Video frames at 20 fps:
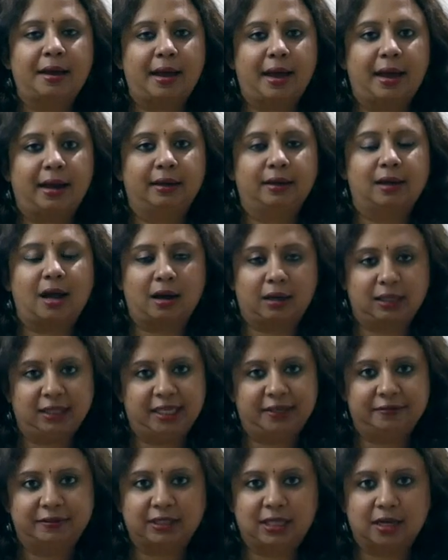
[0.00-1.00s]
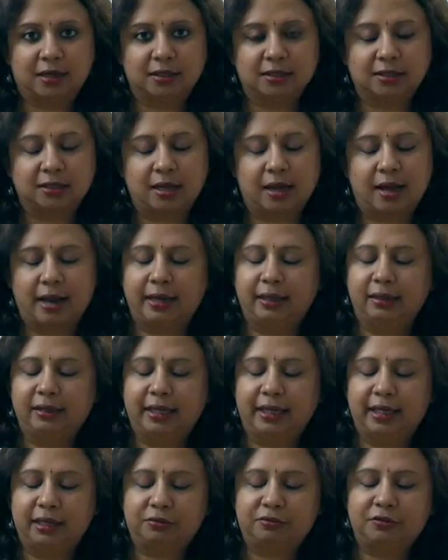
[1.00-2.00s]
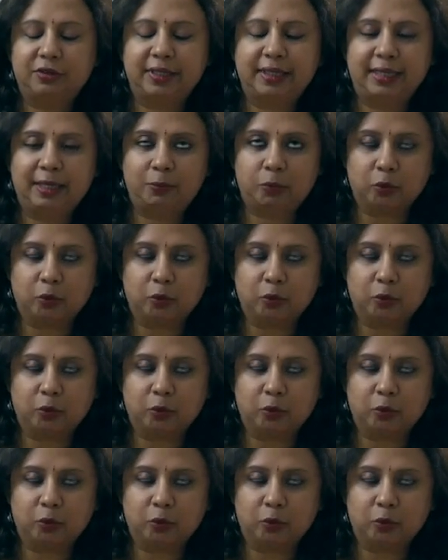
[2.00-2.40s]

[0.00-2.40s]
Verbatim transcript: and naga devatas and they definitely